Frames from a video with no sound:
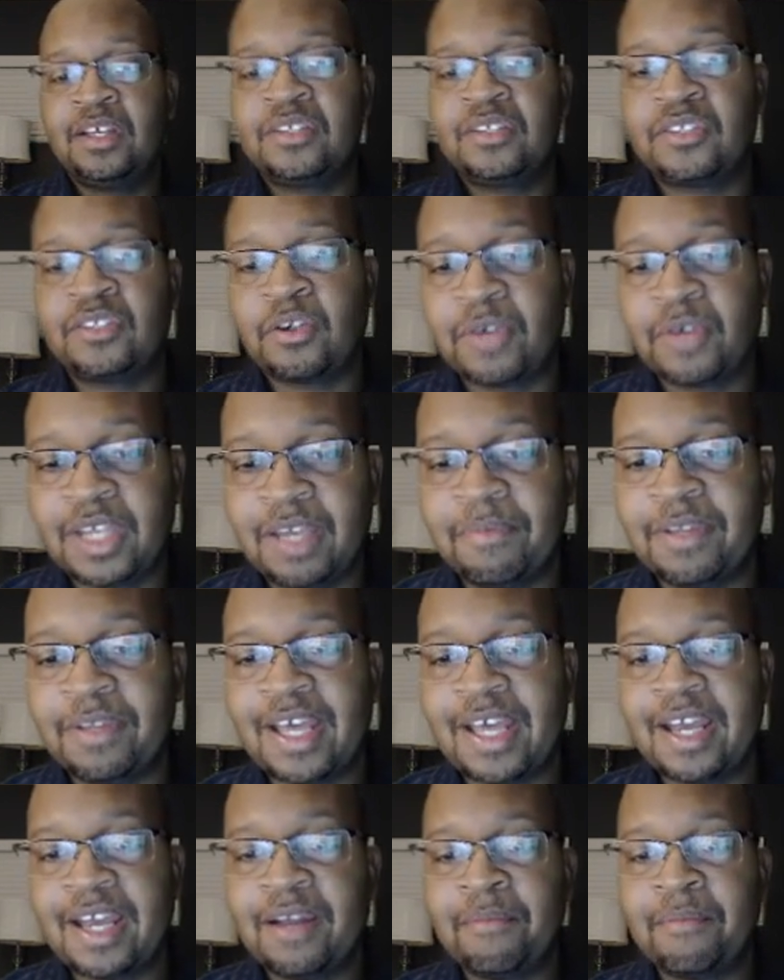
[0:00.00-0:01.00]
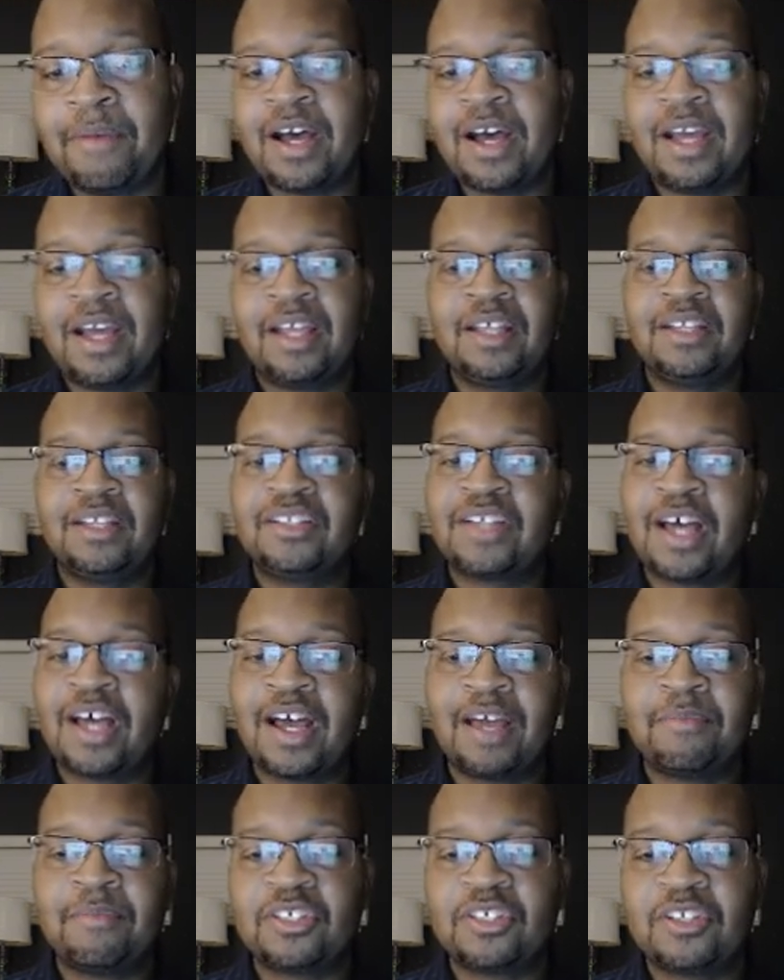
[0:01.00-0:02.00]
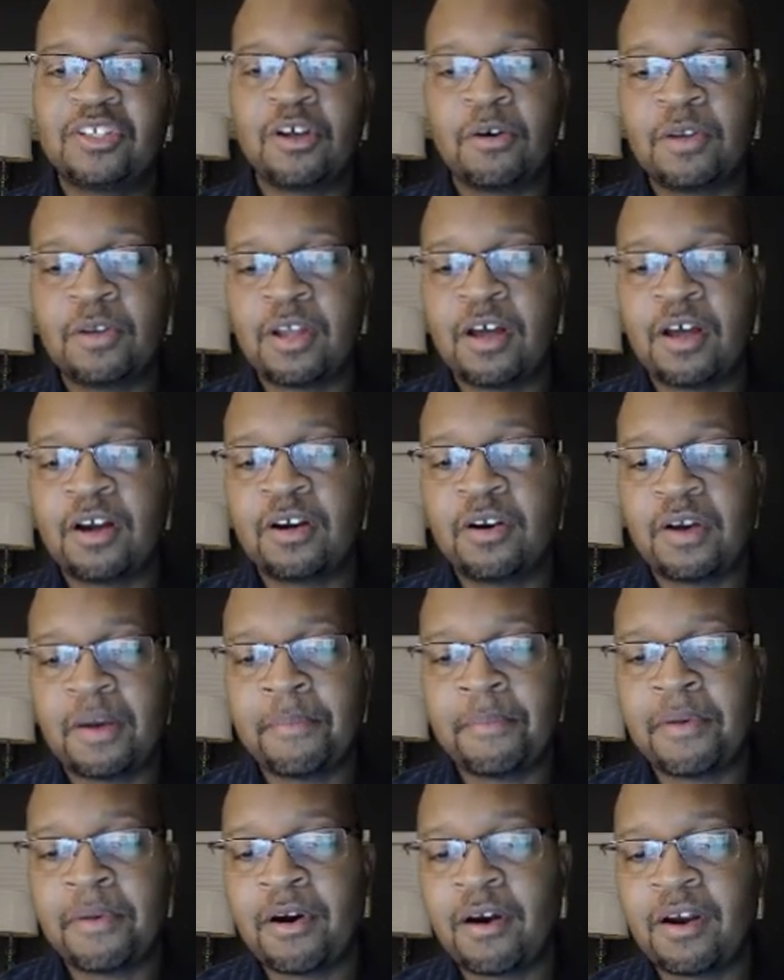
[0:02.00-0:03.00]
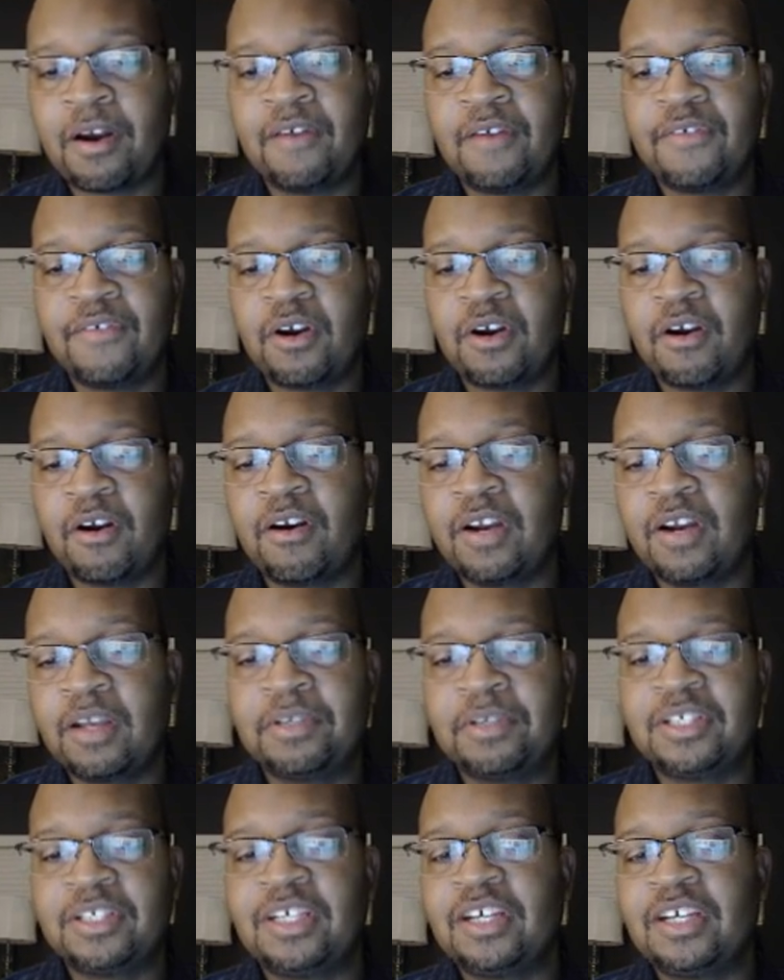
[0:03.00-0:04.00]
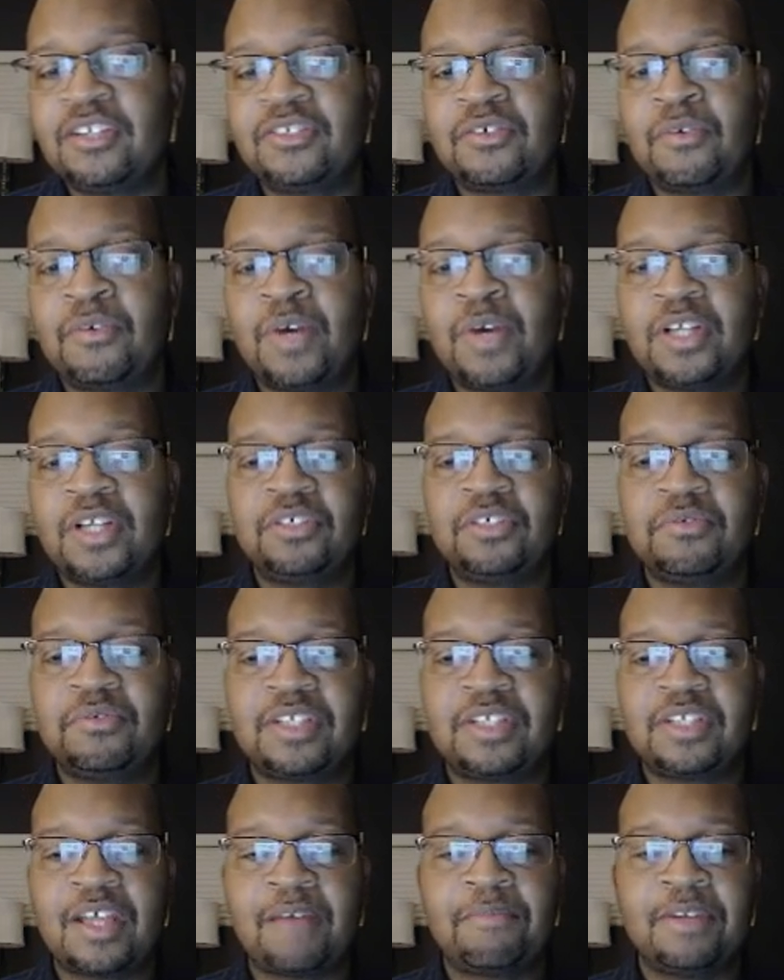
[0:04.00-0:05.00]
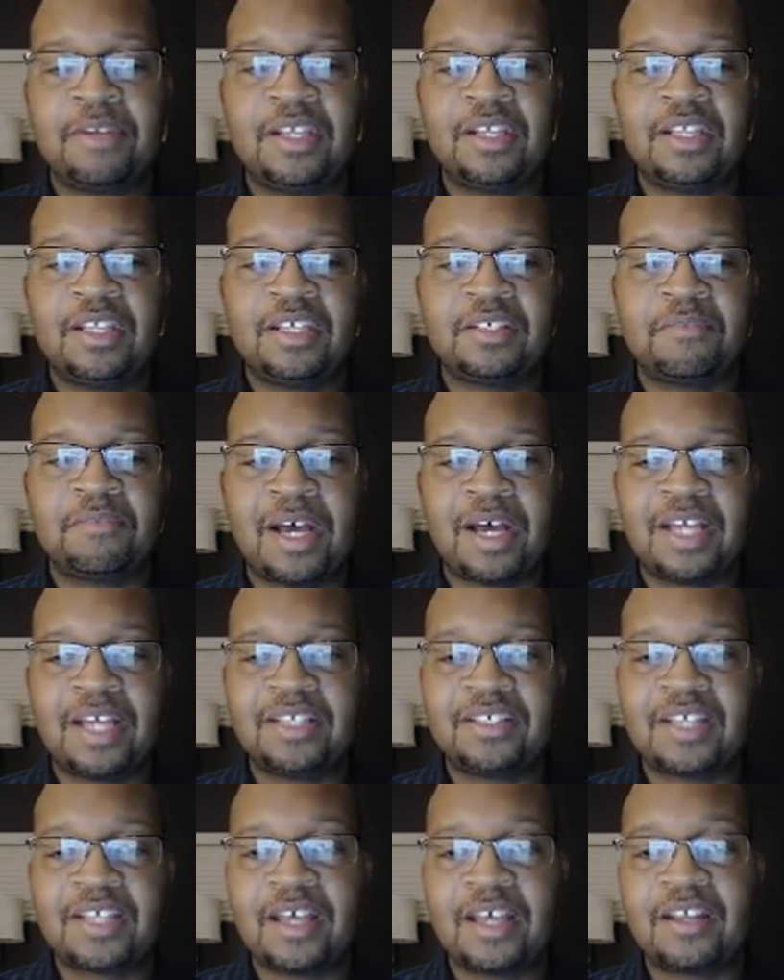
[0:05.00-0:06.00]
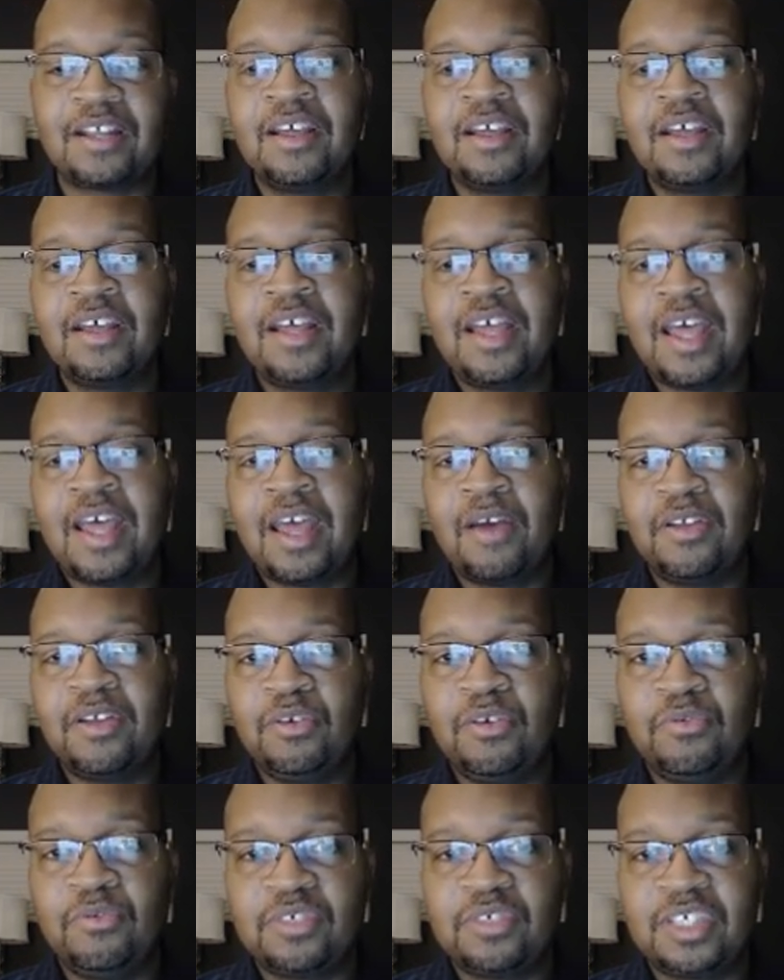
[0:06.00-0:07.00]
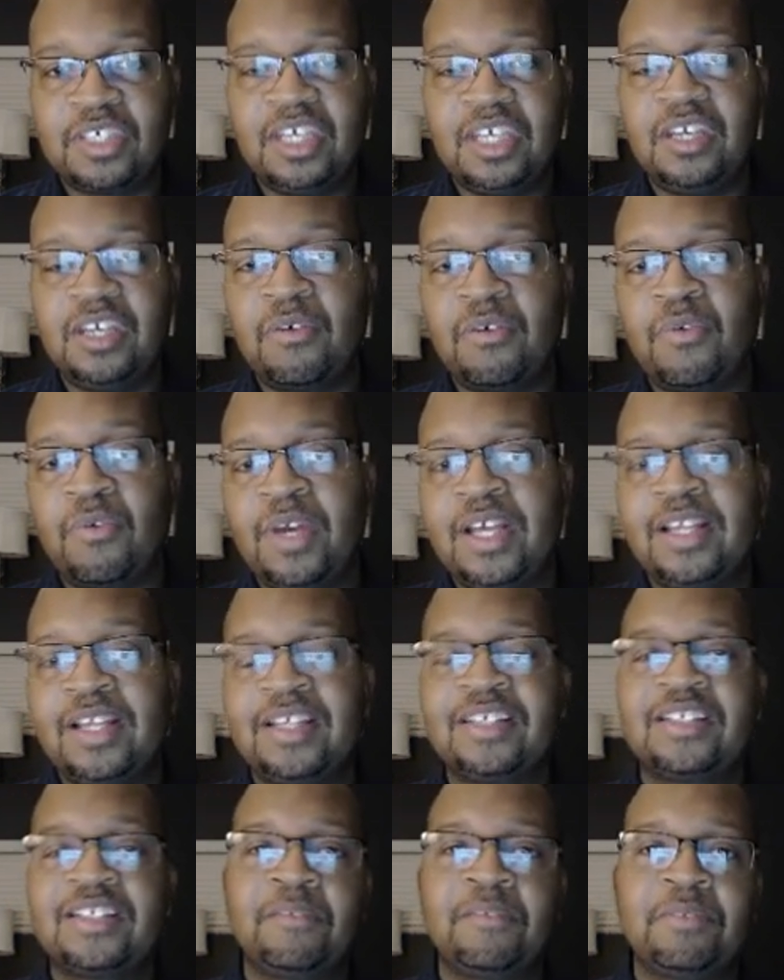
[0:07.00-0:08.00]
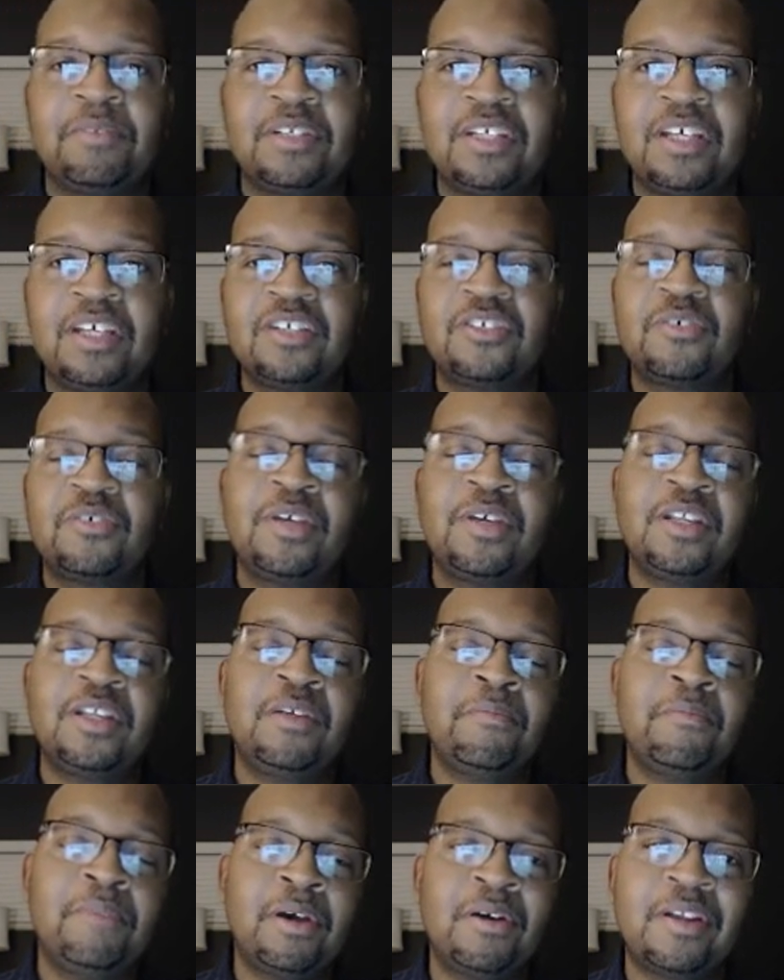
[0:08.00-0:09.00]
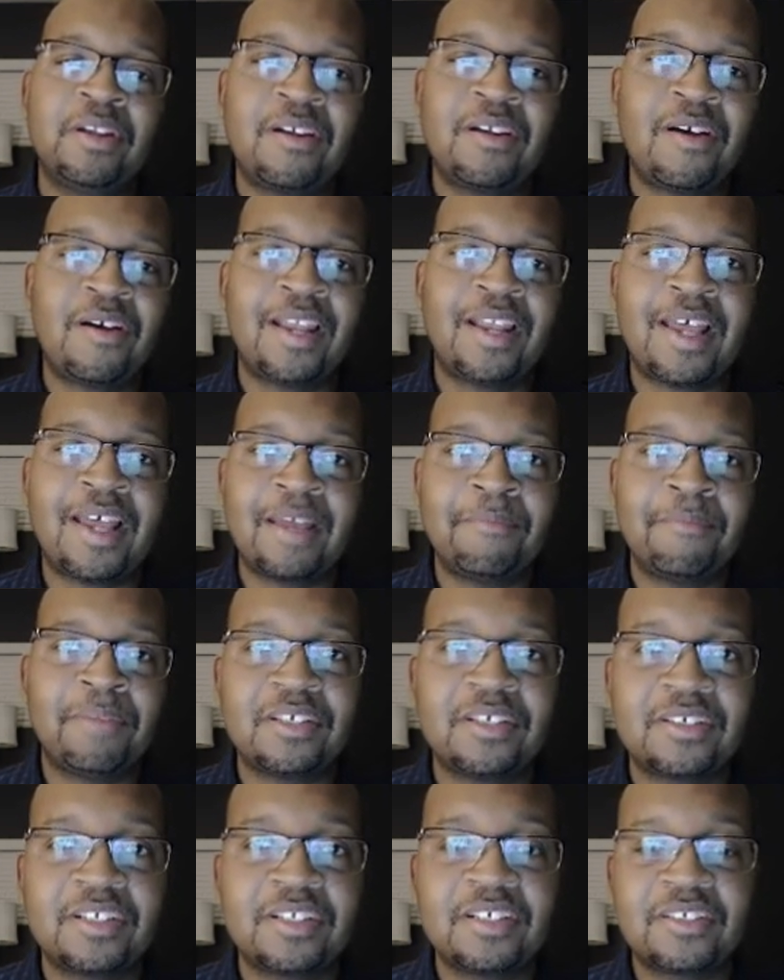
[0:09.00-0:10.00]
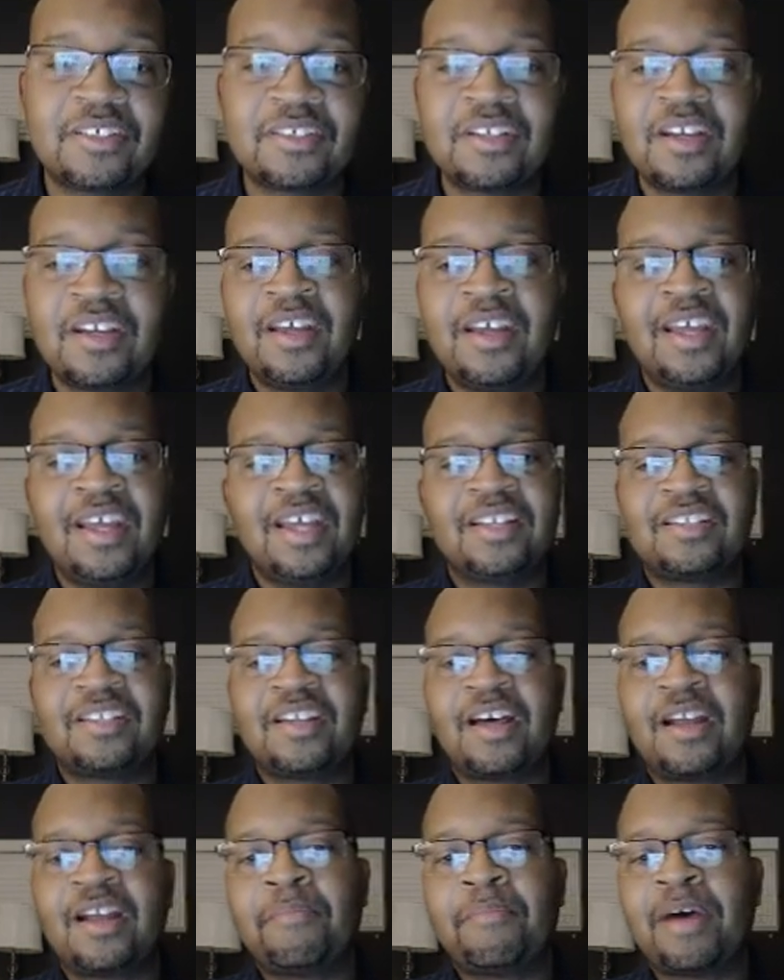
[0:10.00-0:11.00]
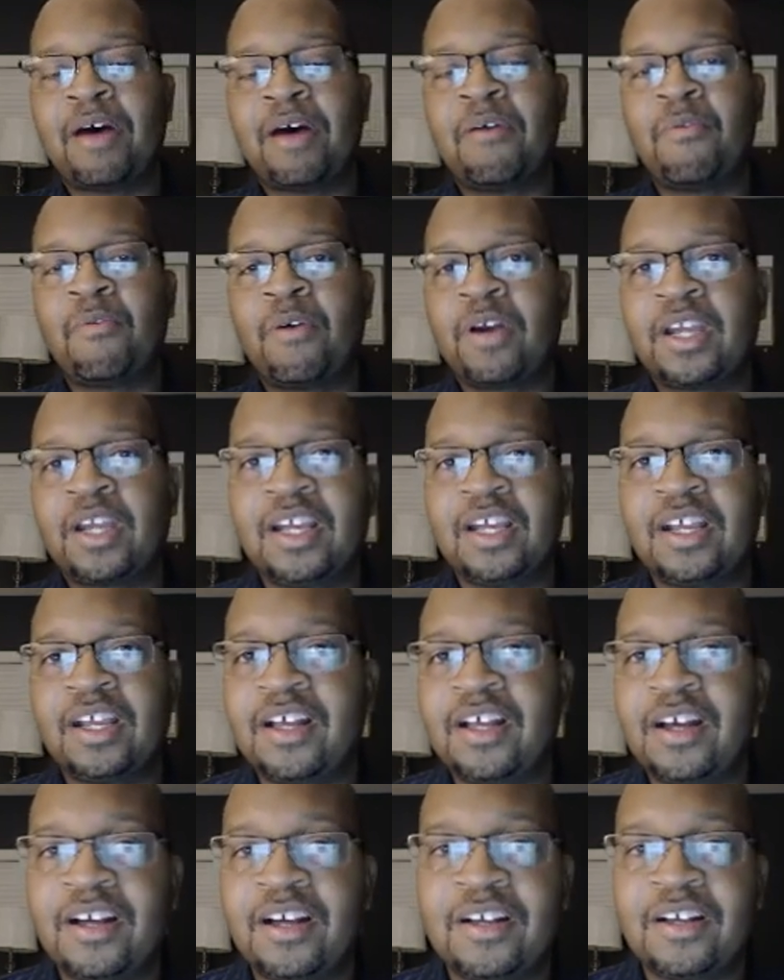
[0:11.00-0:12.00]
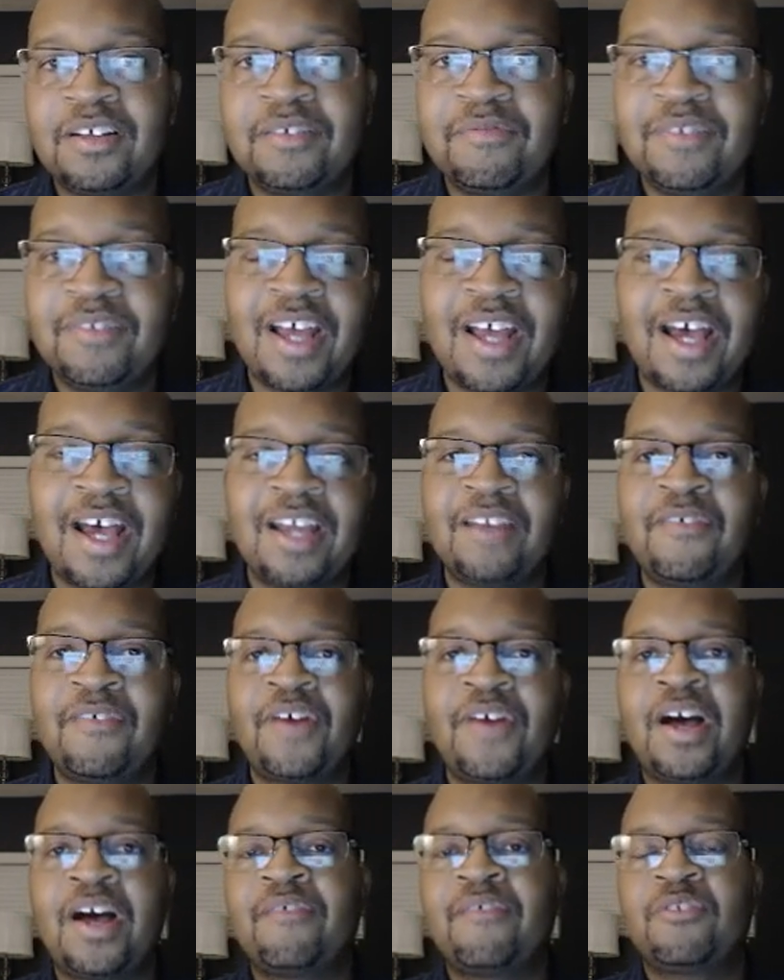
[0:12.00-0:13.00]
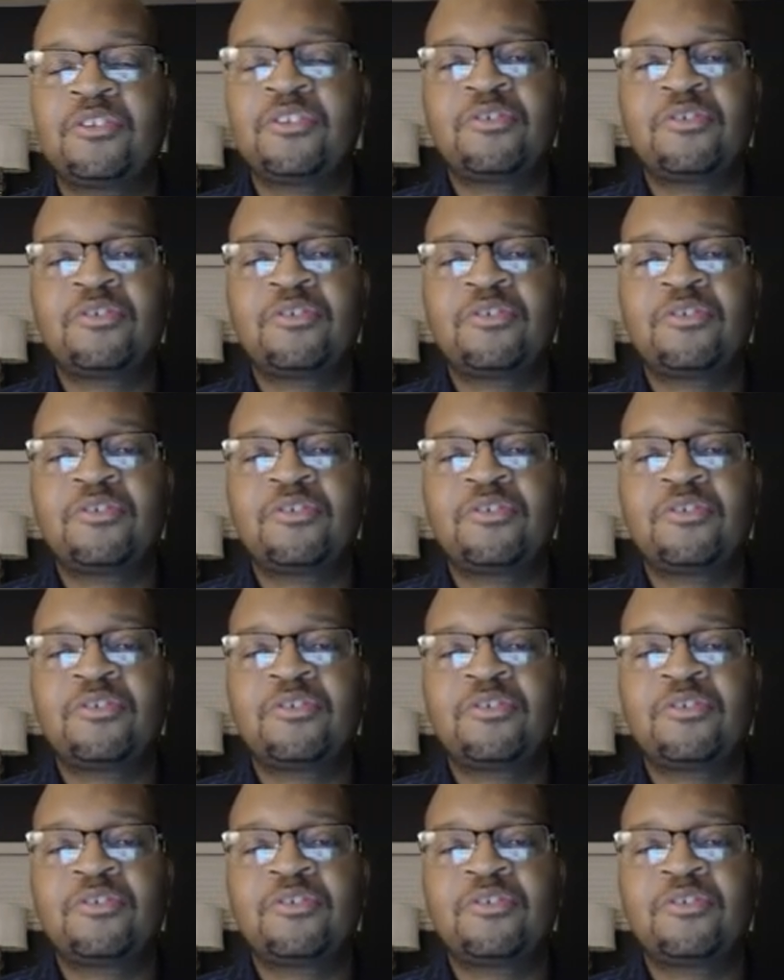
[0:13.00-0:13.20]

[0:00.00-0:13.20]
So keeping that in mind, time is no longer a part of your earning potential. Once you step into this mindset and you see your realistic potential and you build an online business, it's not about working 9 to 5 or